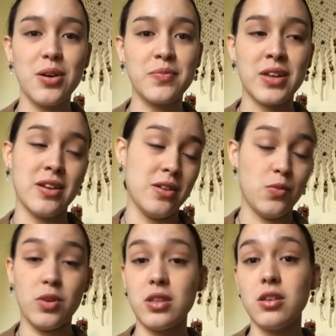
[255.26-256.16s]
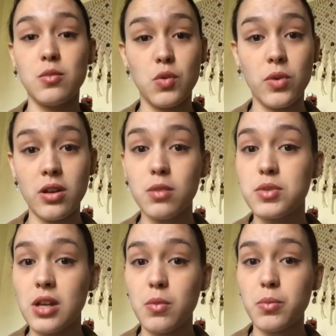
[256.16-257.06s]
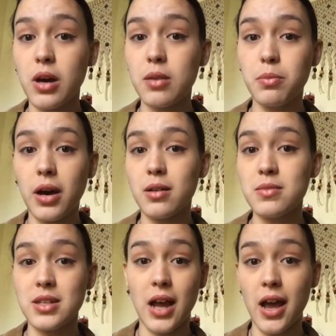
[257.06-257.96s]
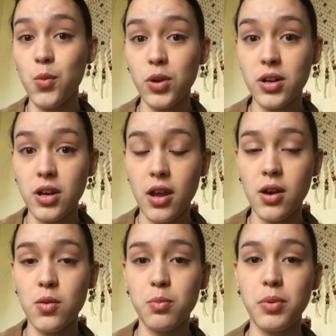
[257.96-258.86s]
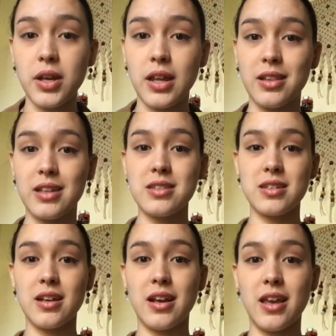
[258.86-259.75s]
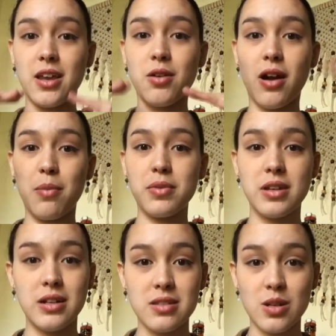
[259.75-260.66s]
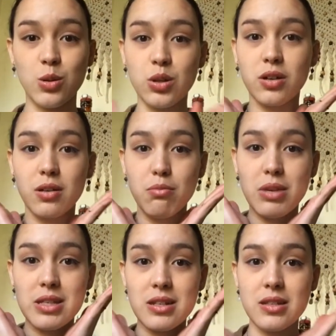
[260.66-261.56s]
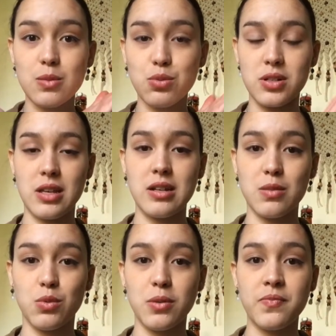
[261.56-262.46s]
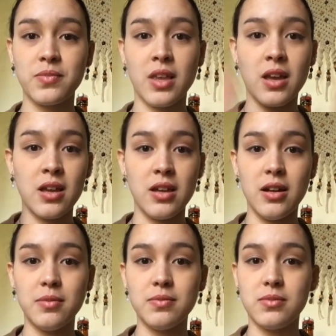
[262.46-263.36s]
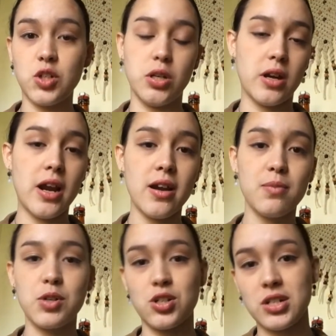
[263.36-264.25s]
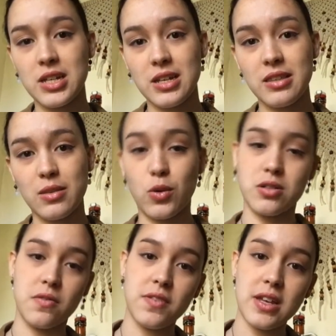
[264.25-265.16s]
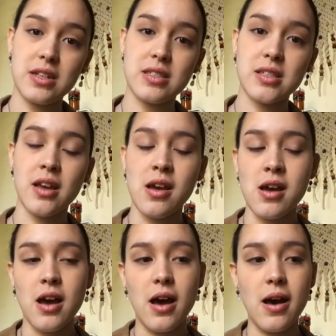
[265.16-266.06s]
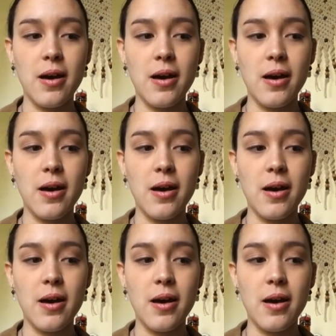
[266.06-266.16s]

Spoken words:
really, you could be wearing your pajama bottoms and I wouldn't know, but at least here up needs to look business presentable. Do your hair, brush your teeth, wash your face. I'm